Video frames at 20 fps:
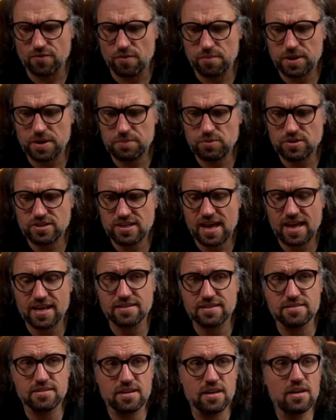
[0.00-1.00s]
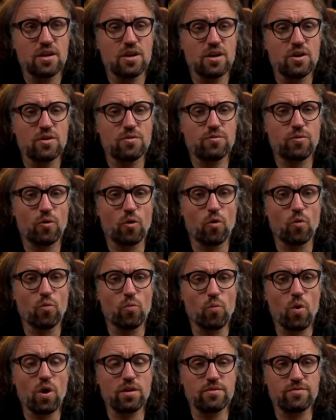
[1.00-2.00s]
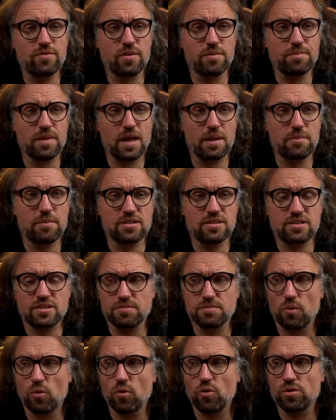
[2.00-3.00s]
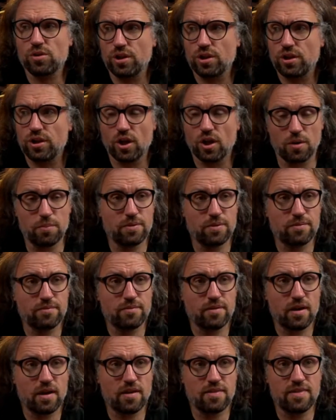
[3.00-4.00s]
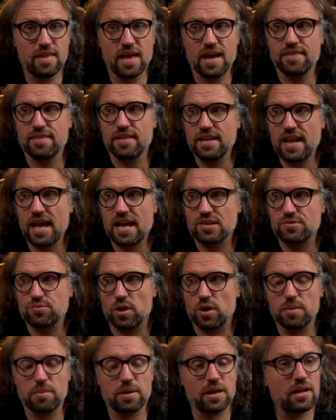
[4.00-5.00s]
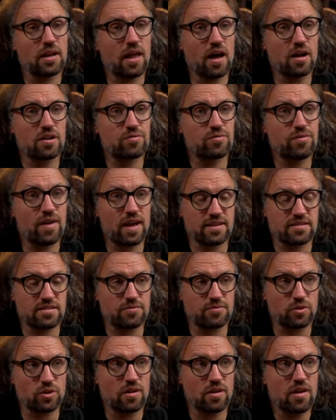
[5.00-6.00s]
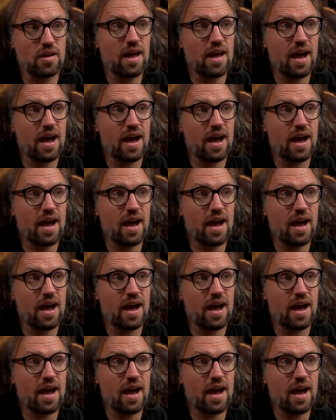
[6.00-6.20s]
I'm going to pretend for one of them that I'm in a small club, and then the next one I'm at a large festival.